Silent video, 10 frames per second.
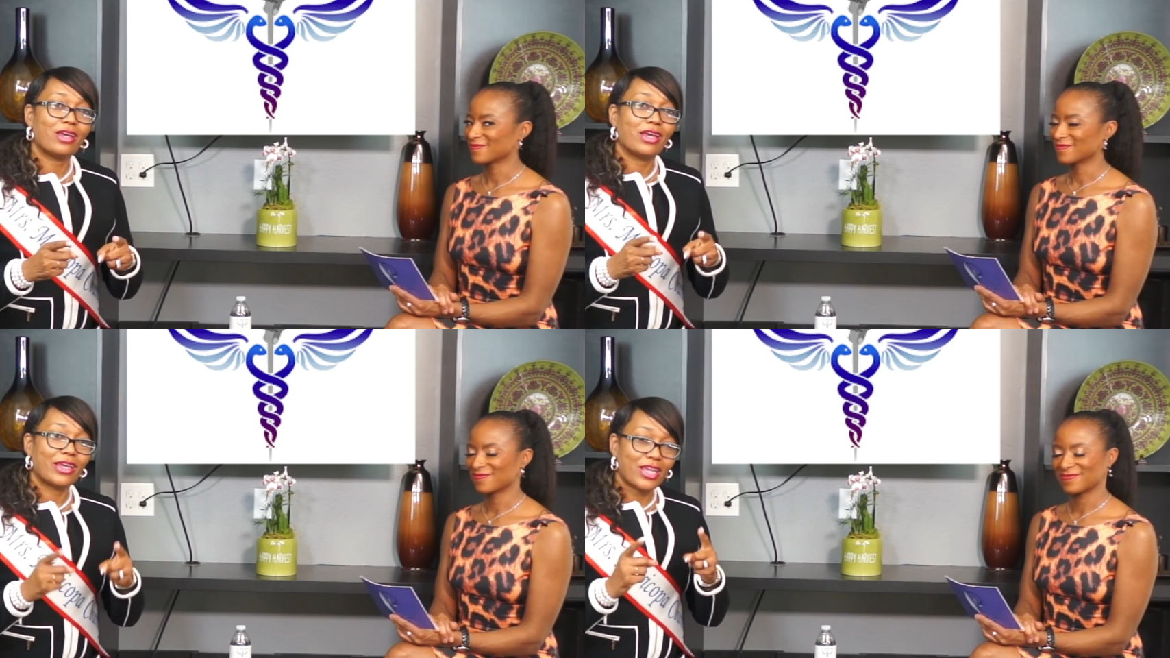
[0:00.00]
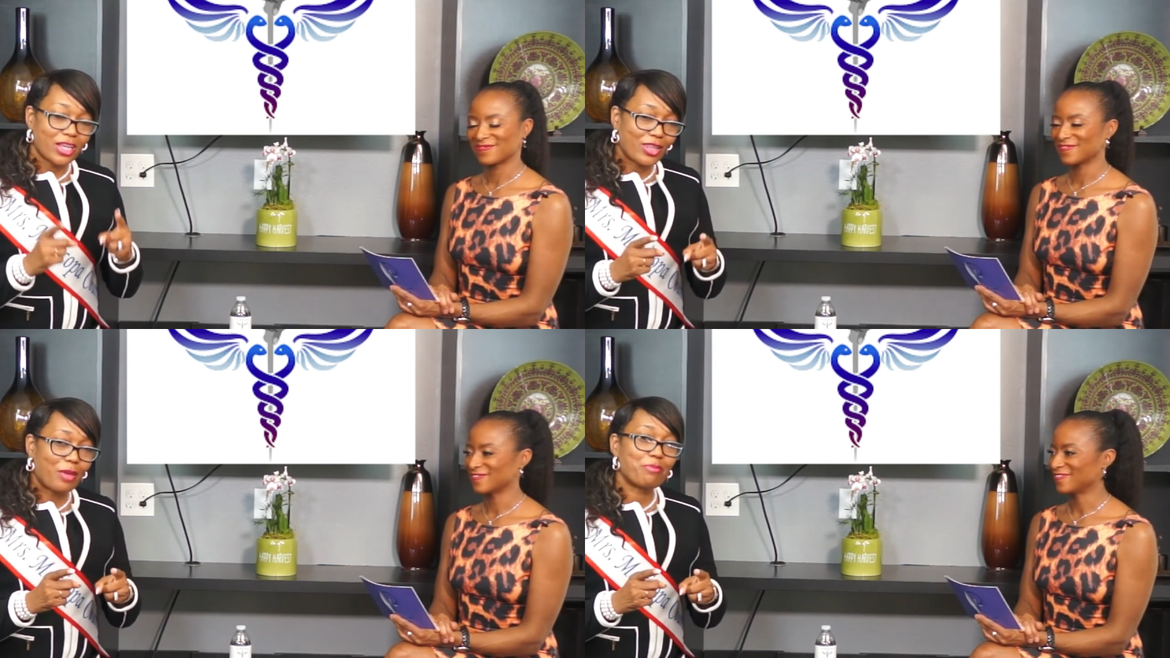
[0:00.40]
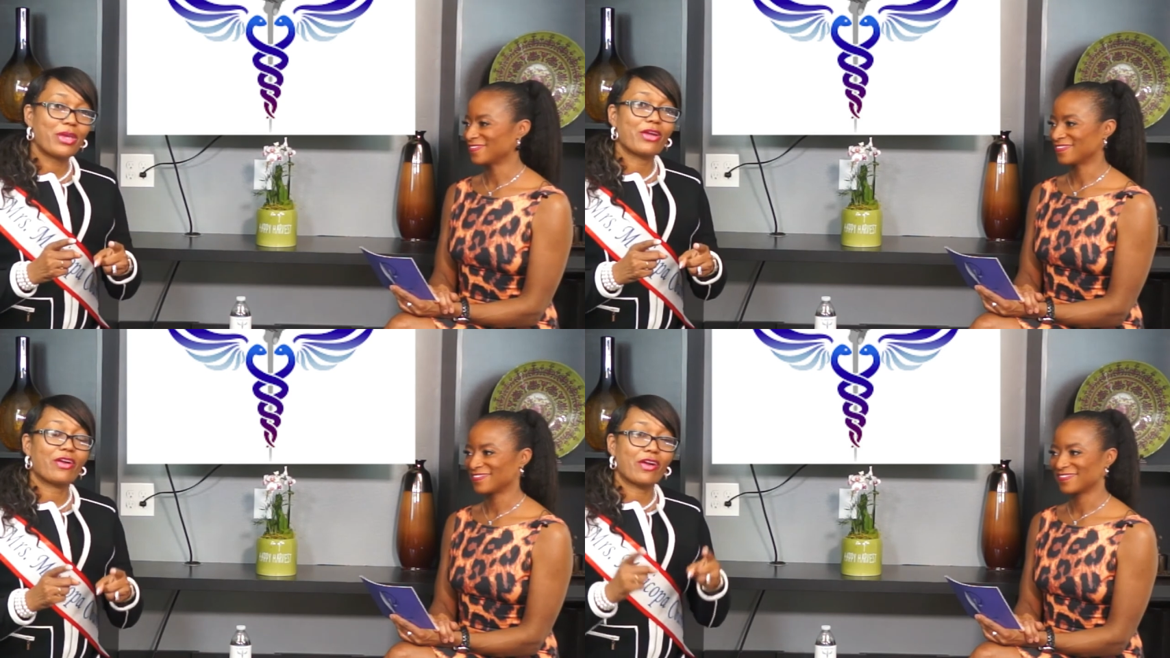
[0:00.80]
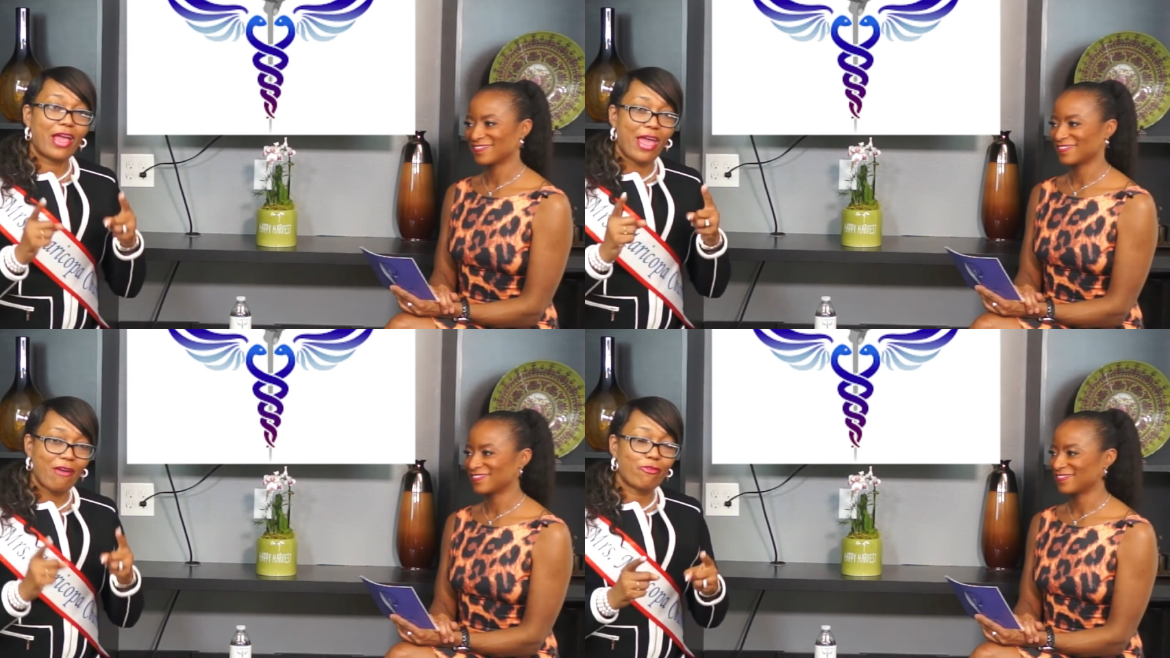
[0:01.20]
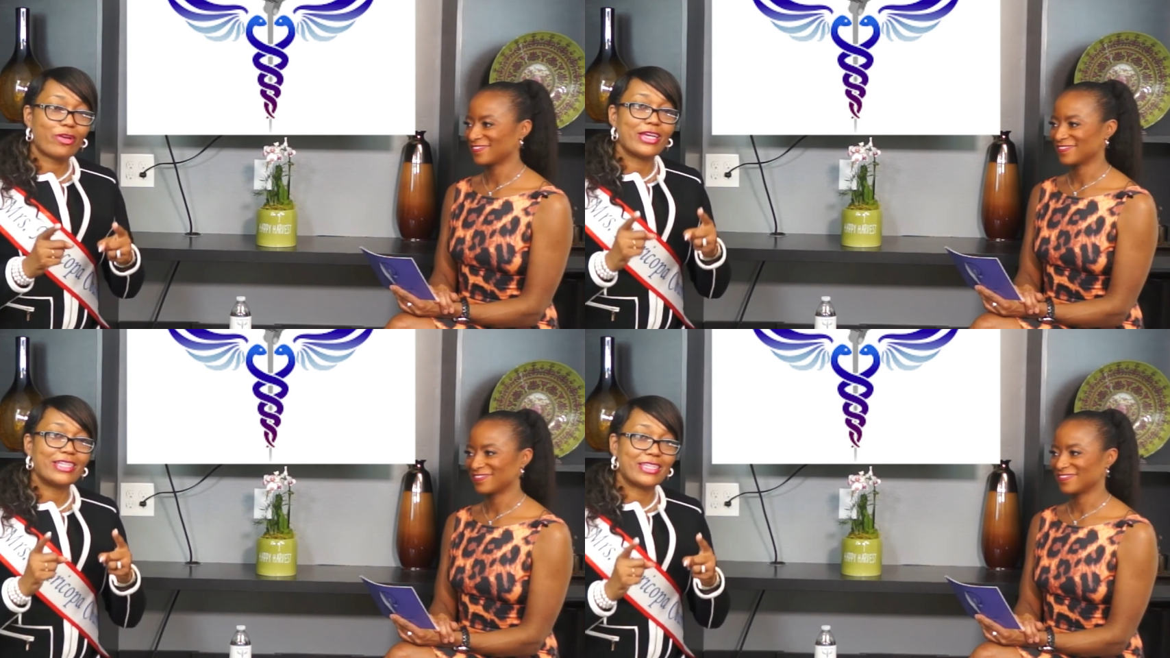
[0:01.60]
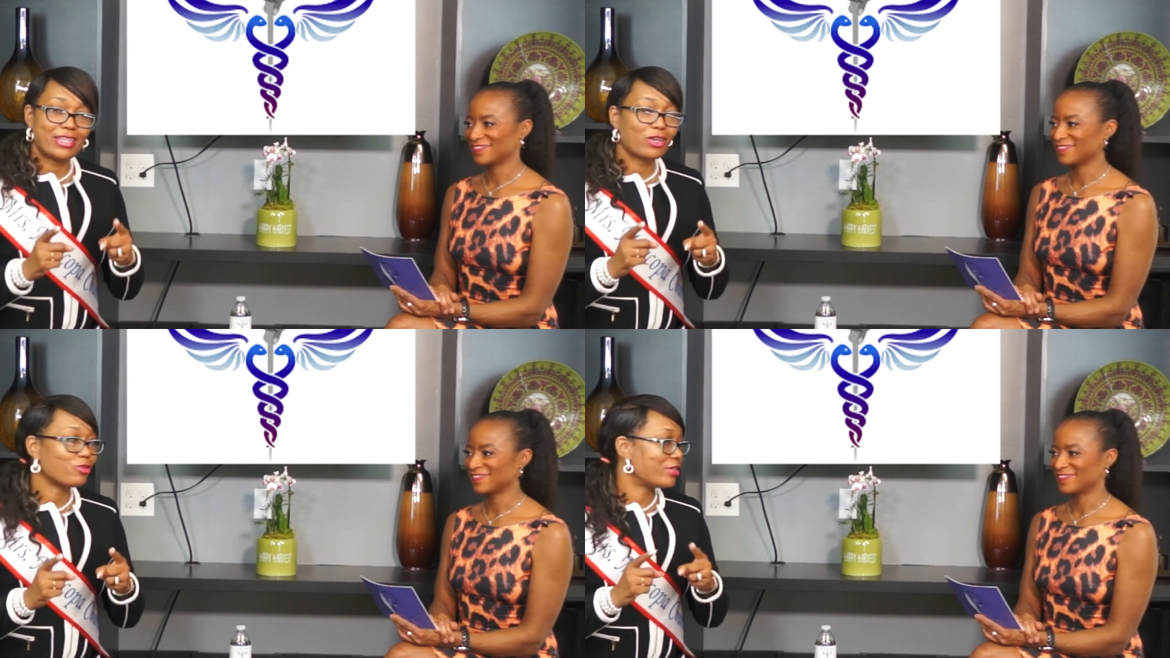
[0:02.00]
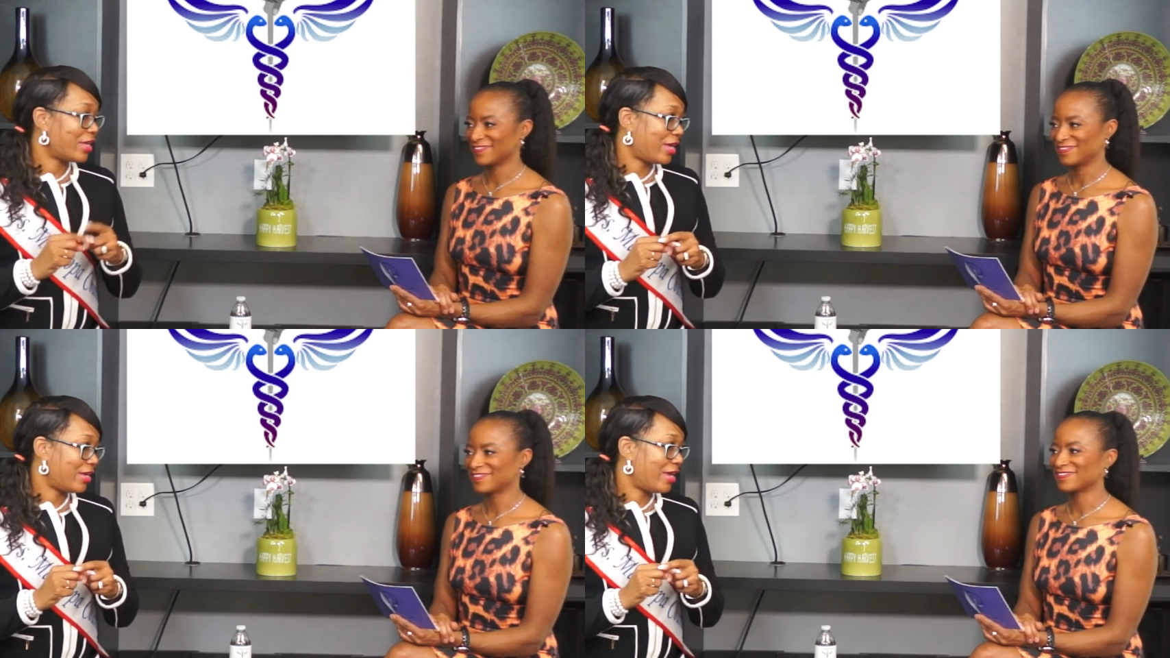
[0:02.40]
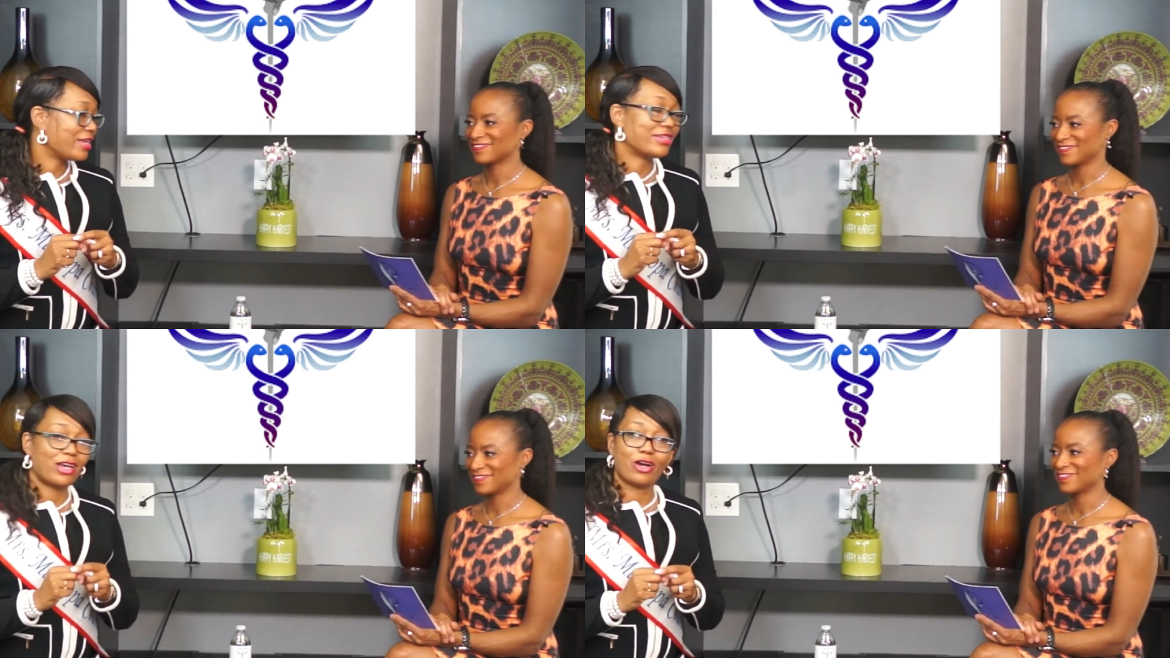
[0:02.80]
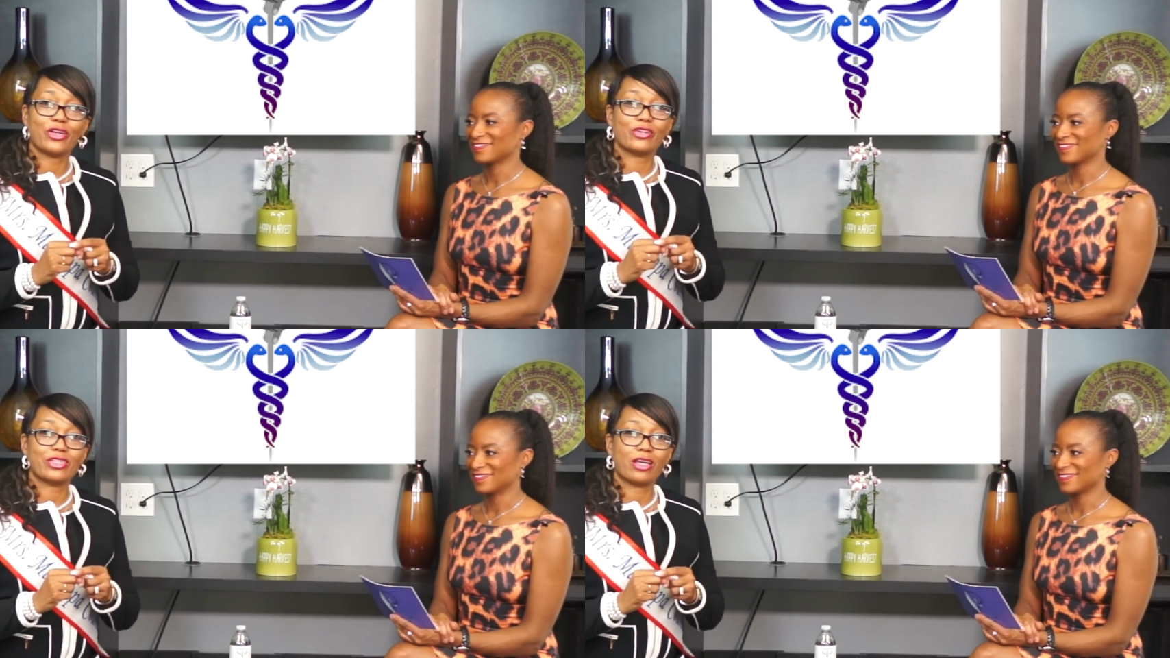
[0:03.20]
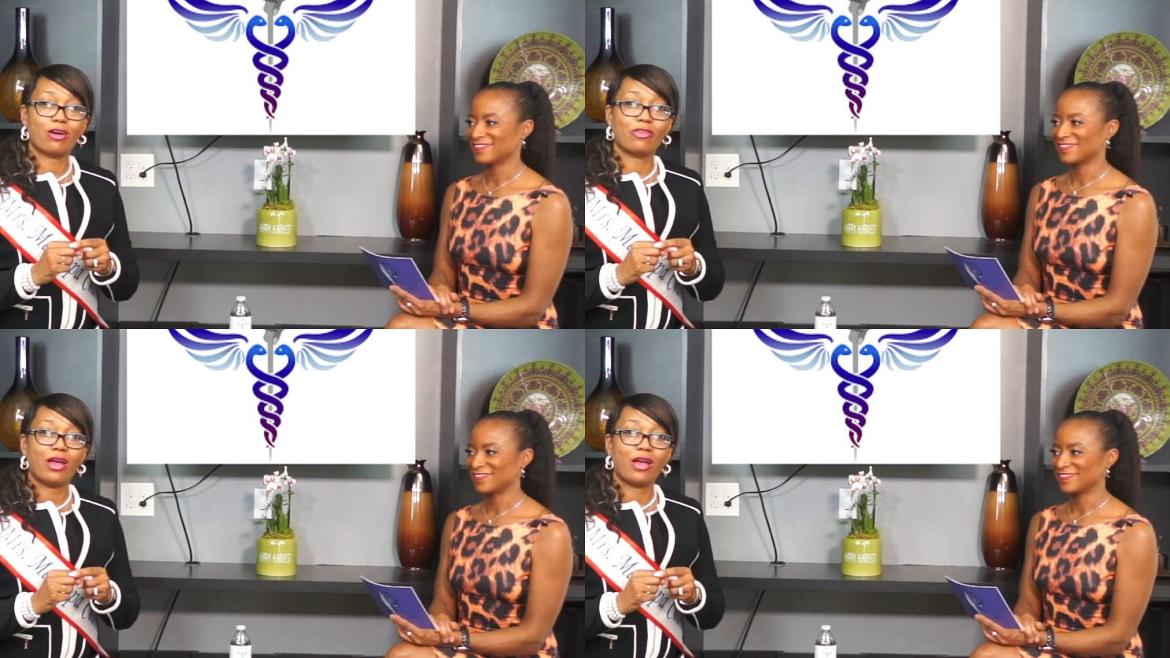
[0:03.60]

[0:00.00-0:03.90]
Speaker 1: Get in that mirror every single day and tell yourself,